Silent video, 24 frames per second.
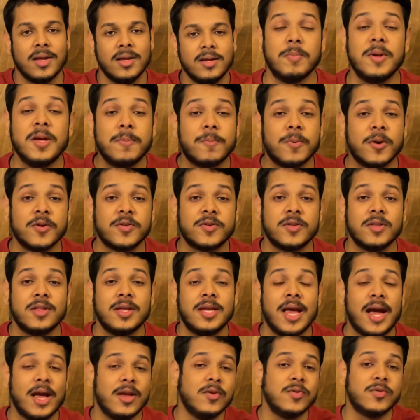Me personally,
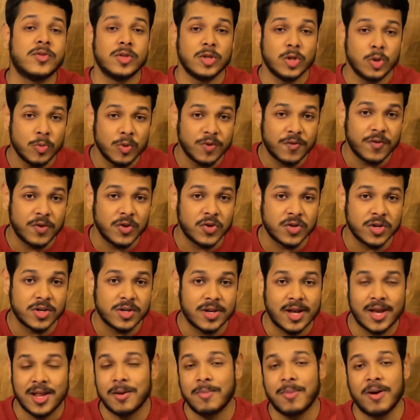I use LumaFusion to
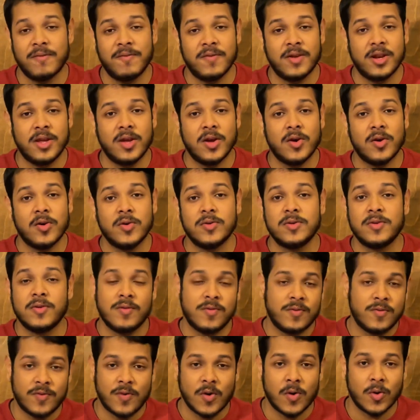edit my videos,
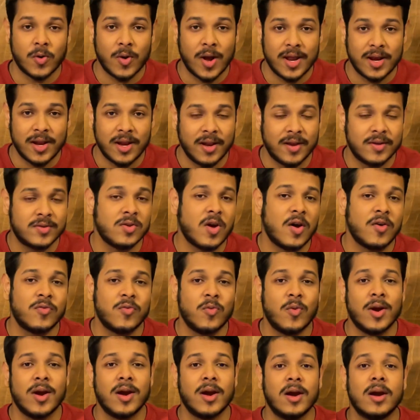photo editing
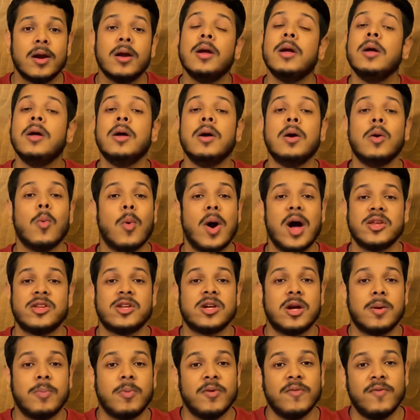software, watch a
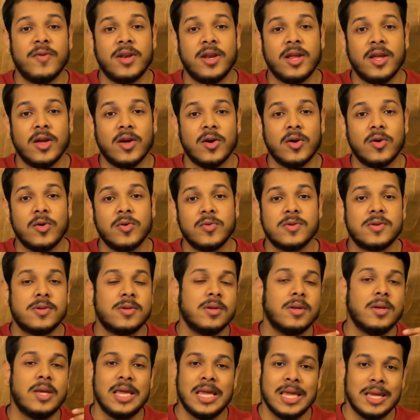couple of videos,
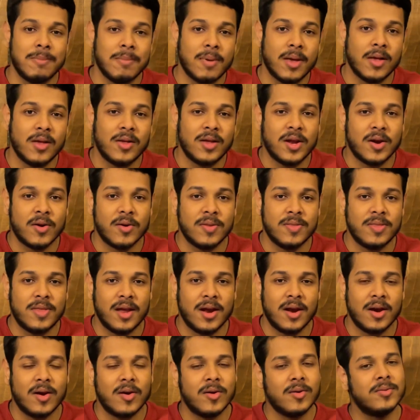email here and
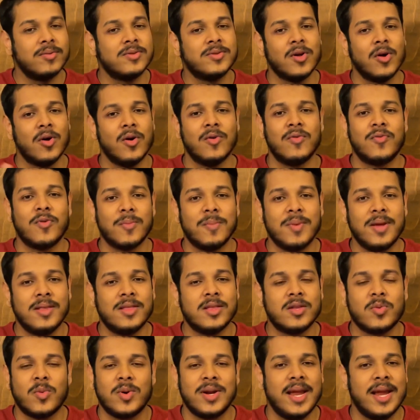there. So for me, the
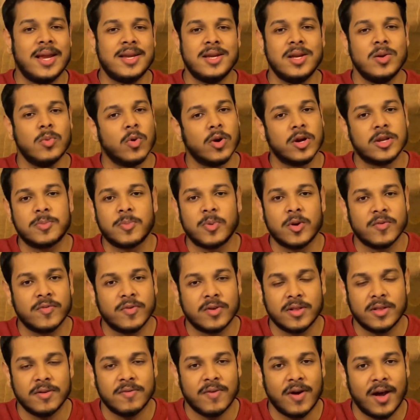2018 works
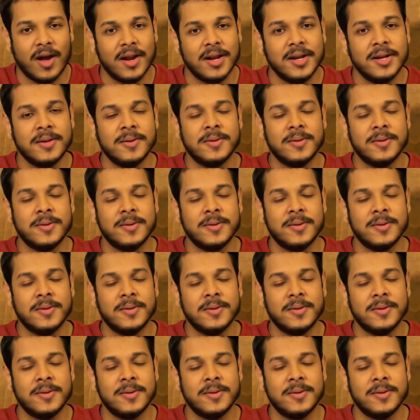perfectly fine.